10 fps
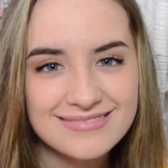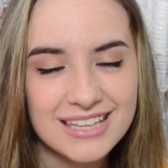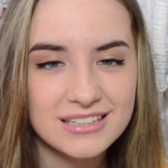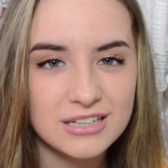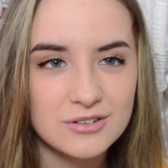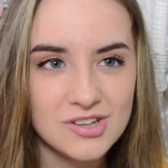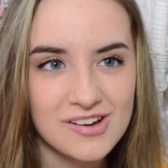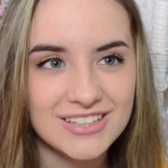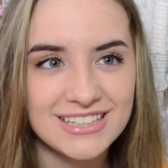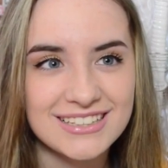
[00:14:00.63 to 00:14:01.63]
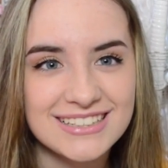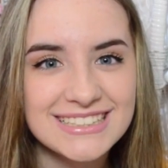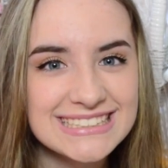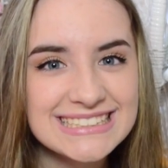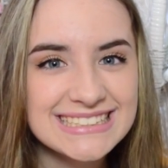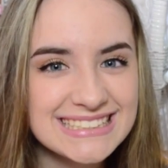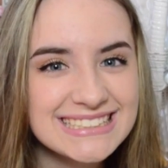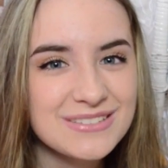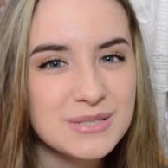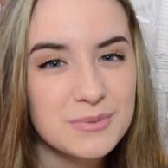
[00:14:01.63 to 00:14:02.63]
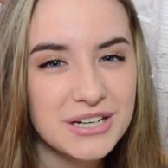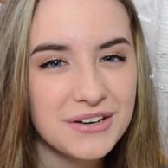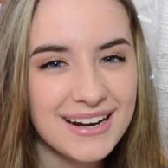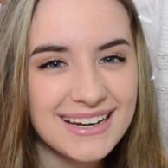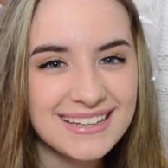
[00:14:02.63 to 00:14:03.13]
and then they were talking. That was pretty great.